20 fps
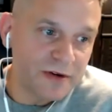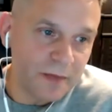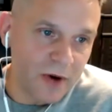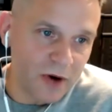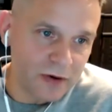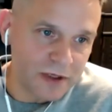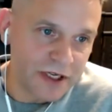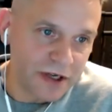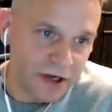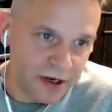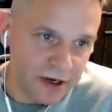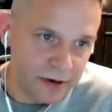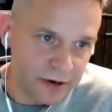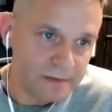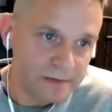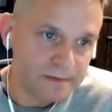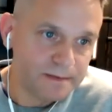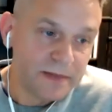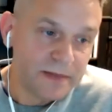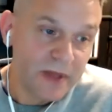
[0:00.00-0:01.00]
most to you
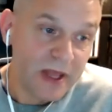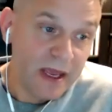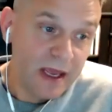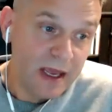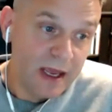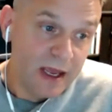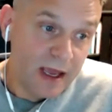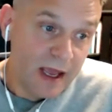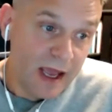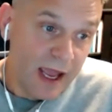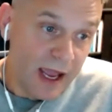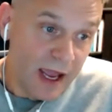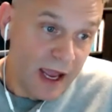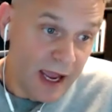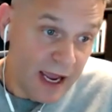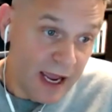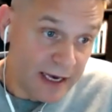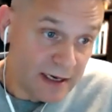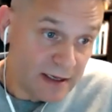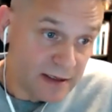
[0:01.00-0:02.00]

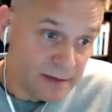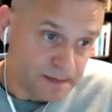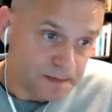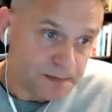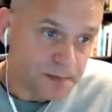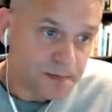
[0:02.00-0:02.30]
and